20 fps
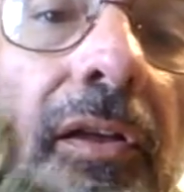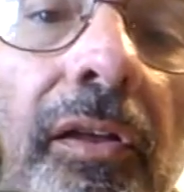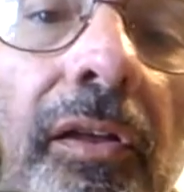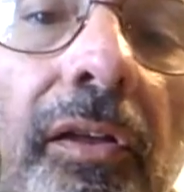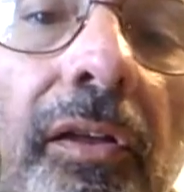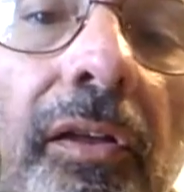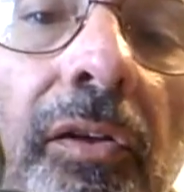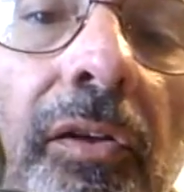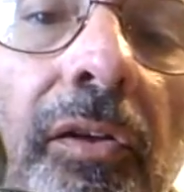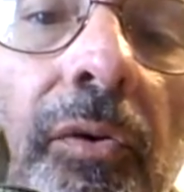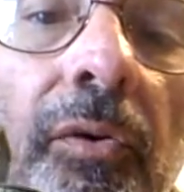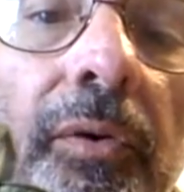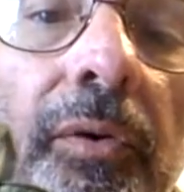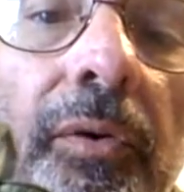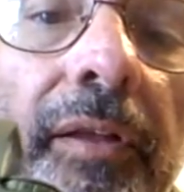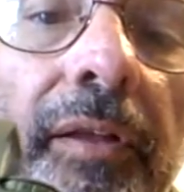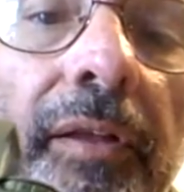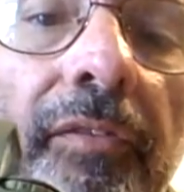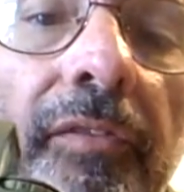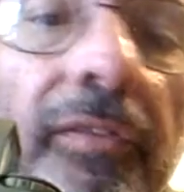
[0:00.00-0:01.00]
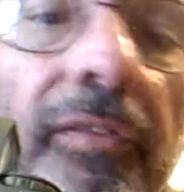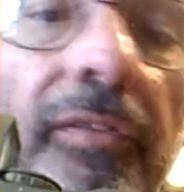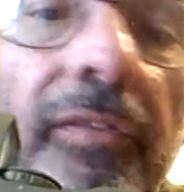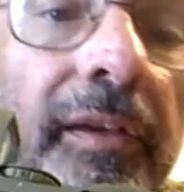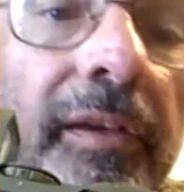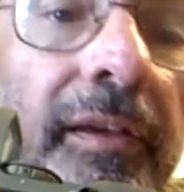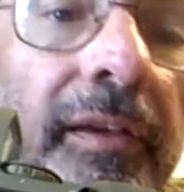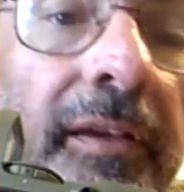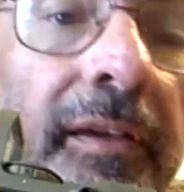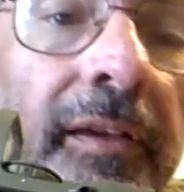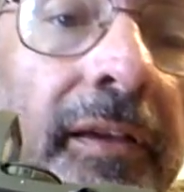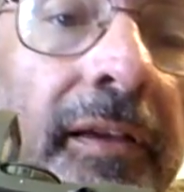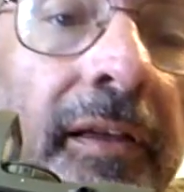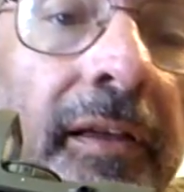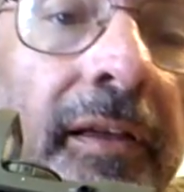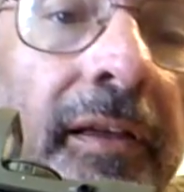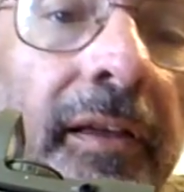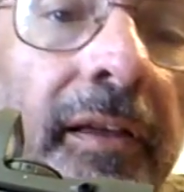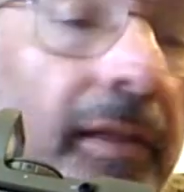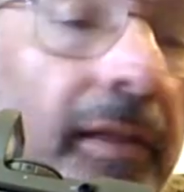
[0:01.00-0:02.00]
you can see
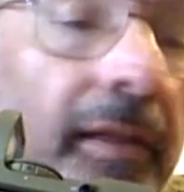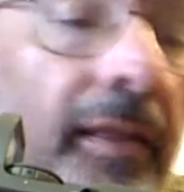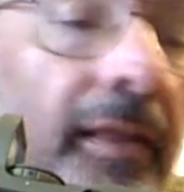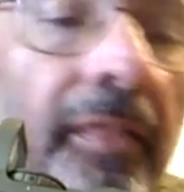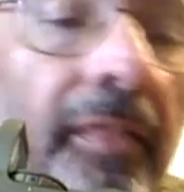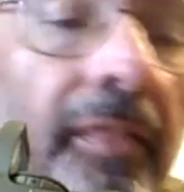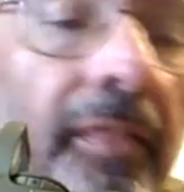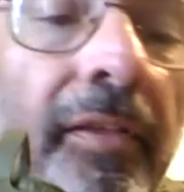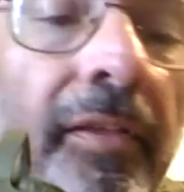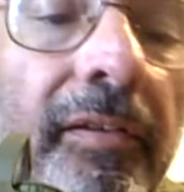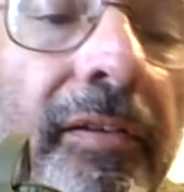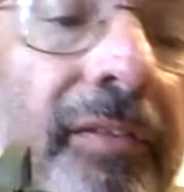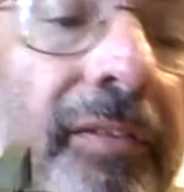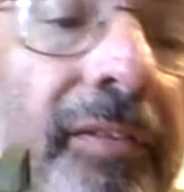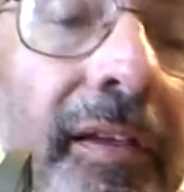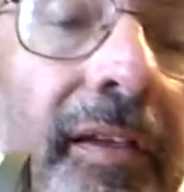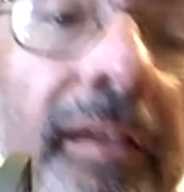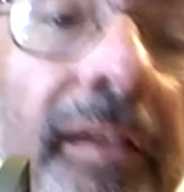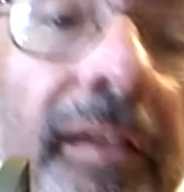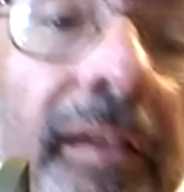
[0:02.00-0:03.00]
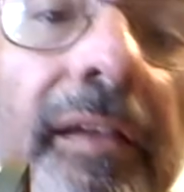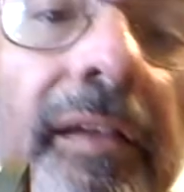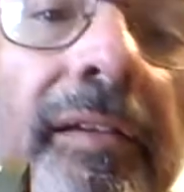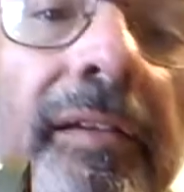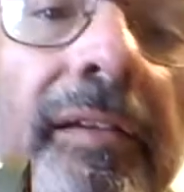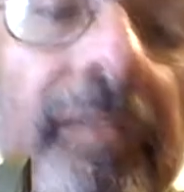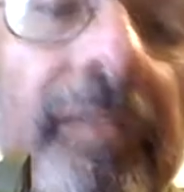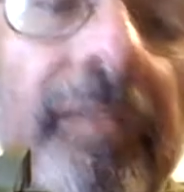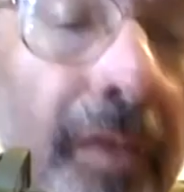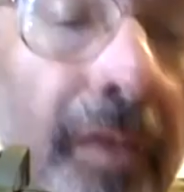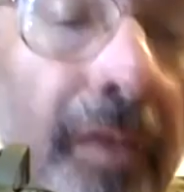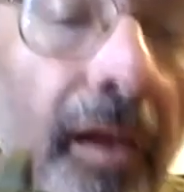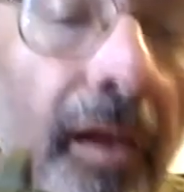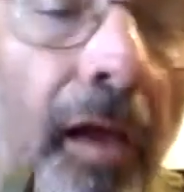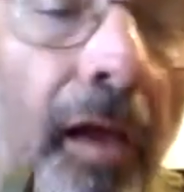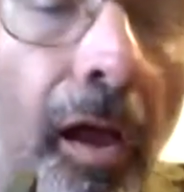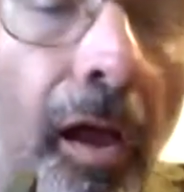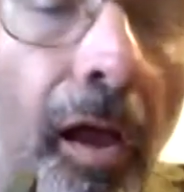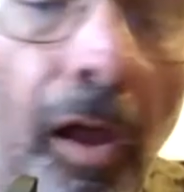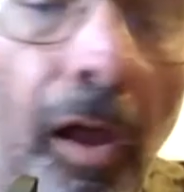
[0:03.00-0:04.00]
this is,
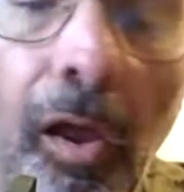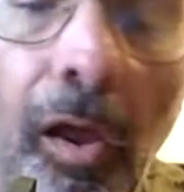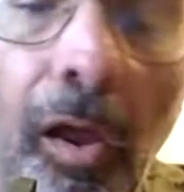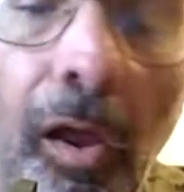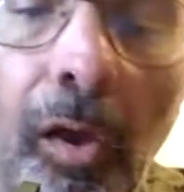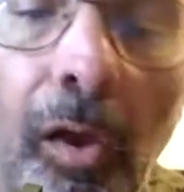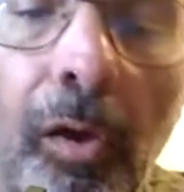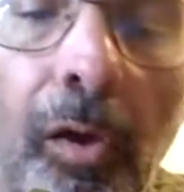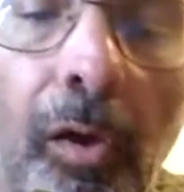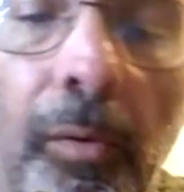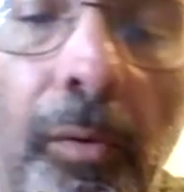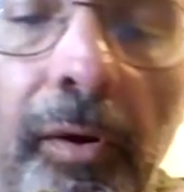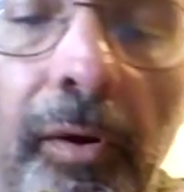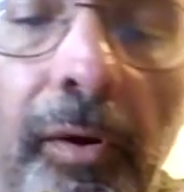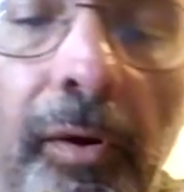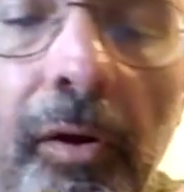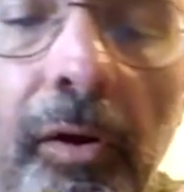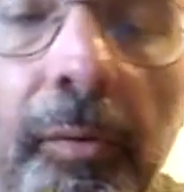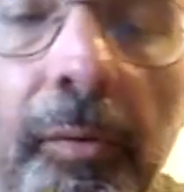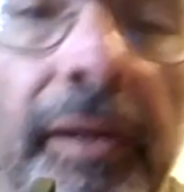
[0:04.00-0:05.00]
where are we